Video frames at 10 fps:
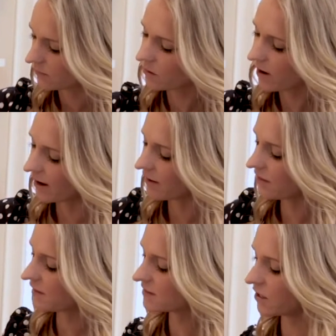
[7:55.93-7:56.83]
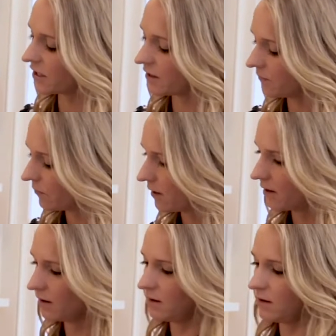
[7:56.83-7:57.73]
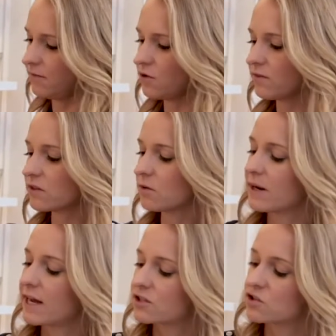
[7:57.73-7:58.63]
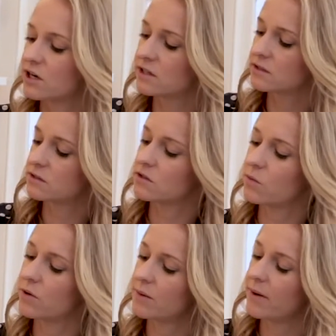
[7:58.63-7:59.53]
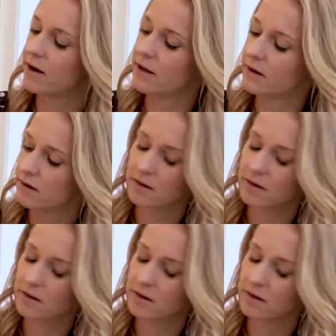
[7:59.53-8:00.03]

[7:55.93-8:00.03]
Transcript: Okay, I think that's good. If you have a little bit extra, don't worry about it.